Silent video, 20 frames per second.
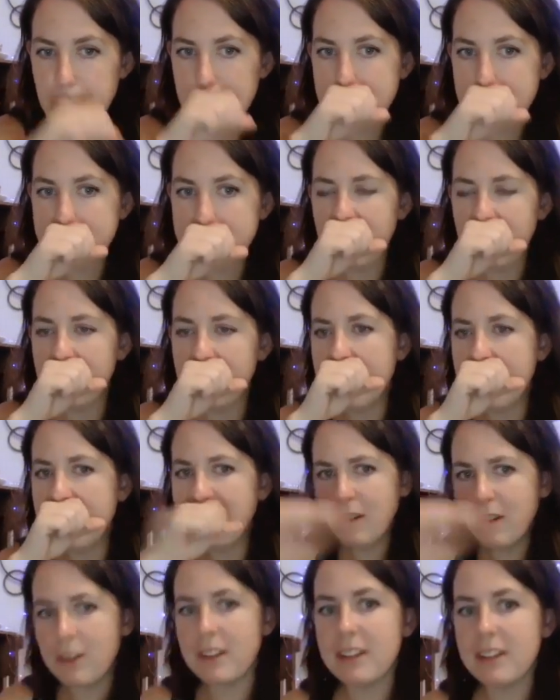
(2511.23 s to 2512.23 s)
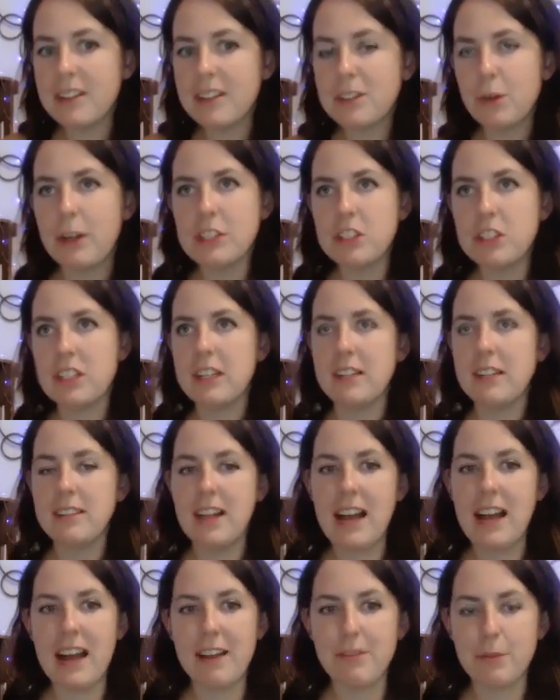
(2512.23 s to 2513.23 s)
I get this question a
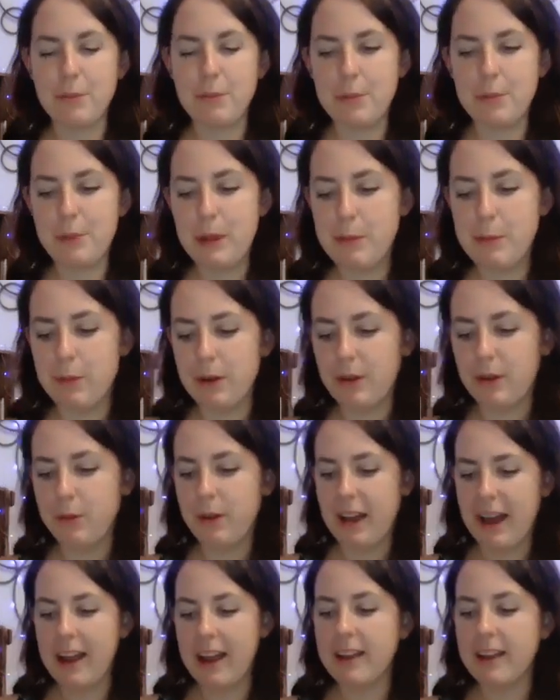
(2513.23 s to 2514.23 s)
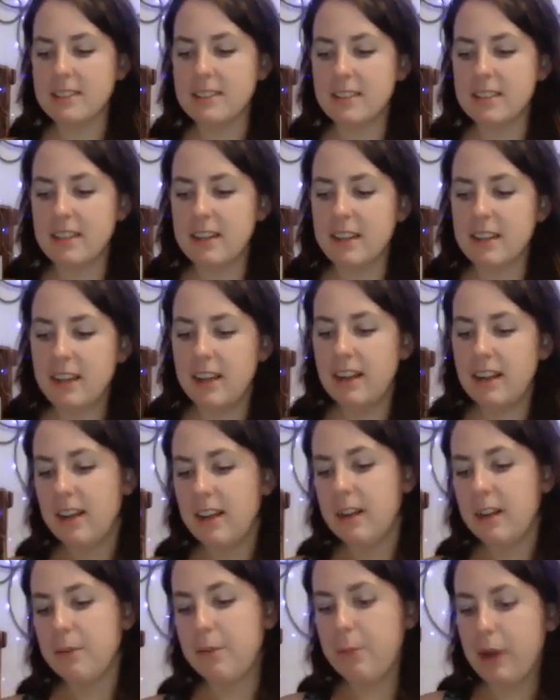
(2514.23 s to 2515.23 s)
lot from people. Will ask,
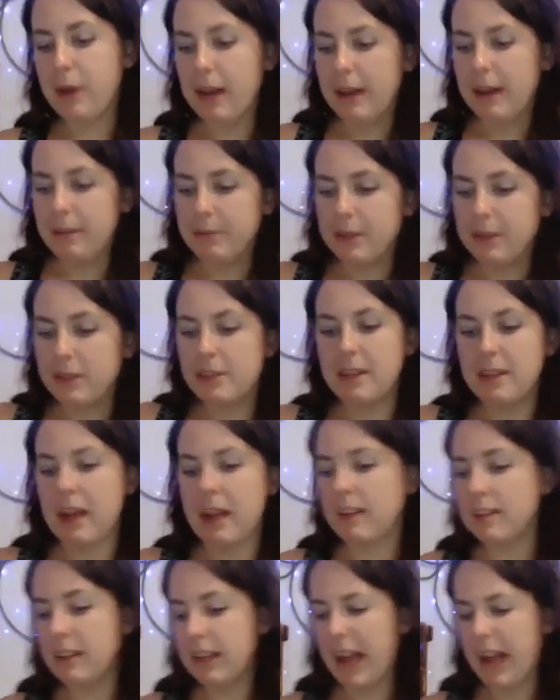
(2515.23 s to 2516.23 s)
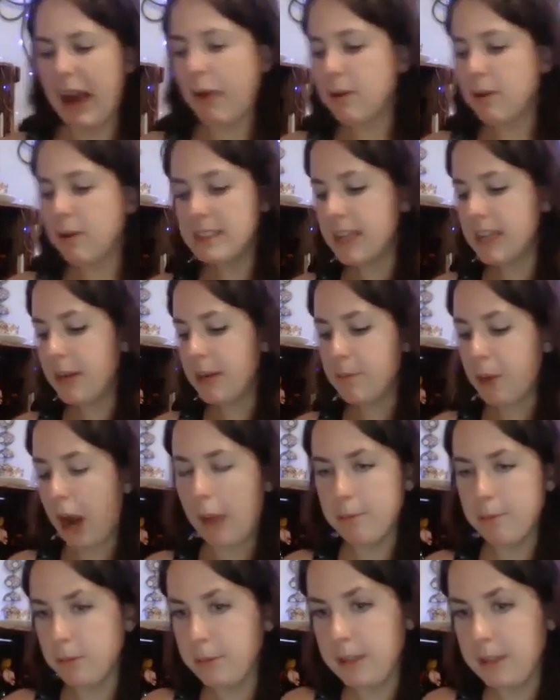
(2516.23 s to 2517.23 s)
I would say
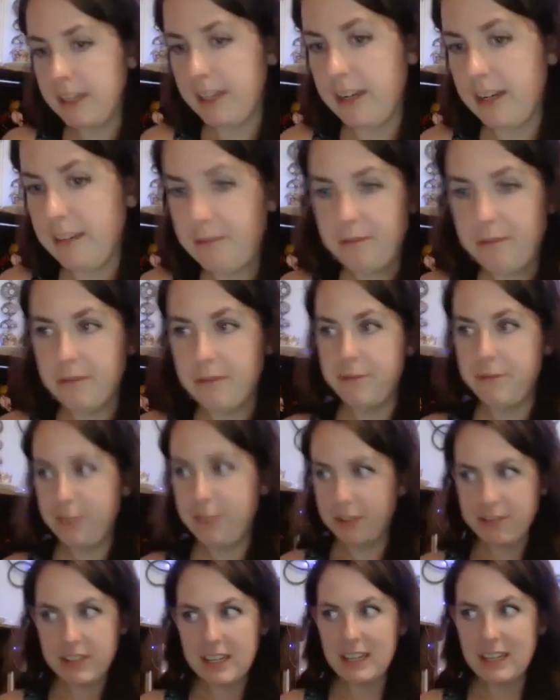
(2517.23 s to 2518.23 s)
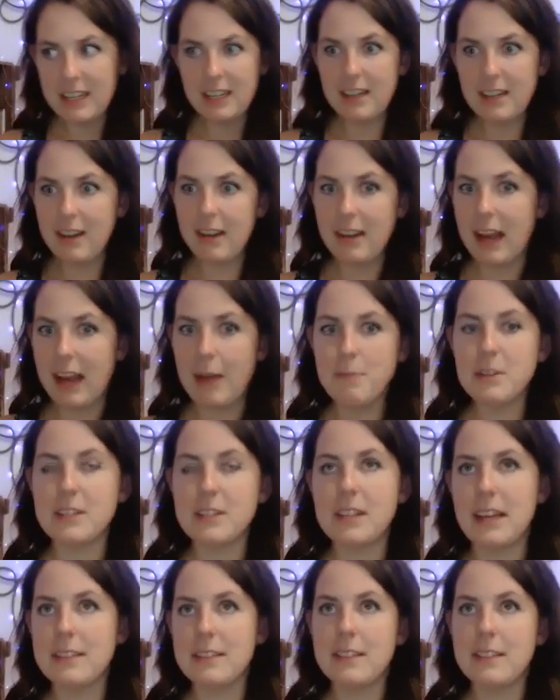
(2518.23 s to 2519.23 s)
probably 50, I'm
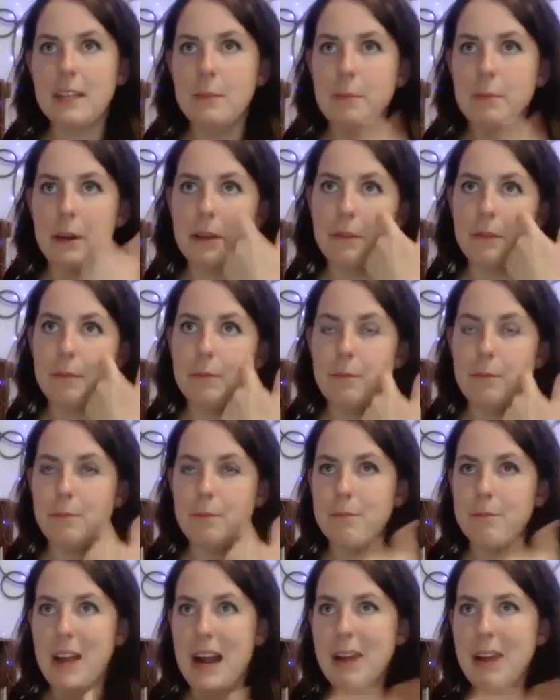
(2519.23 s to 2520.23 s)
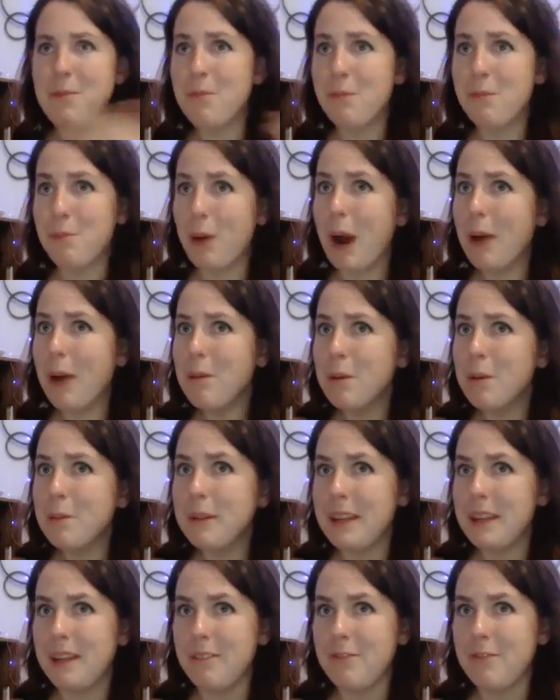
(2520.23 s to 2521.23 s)
just guessing, but
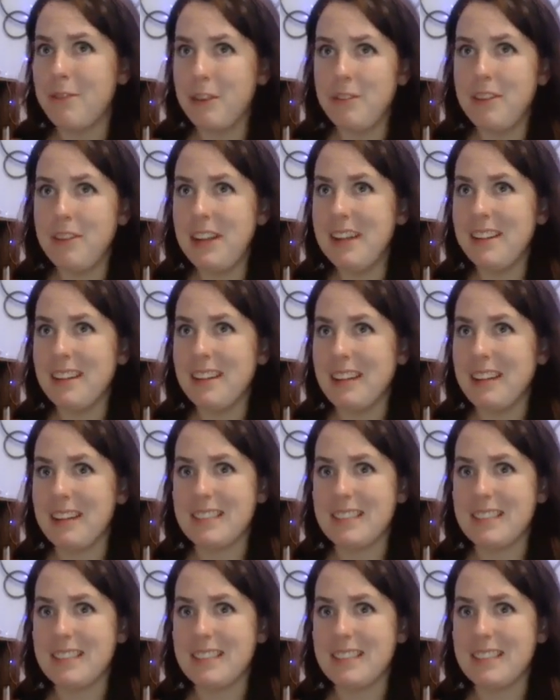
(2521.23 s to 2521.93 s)
probably 50 to like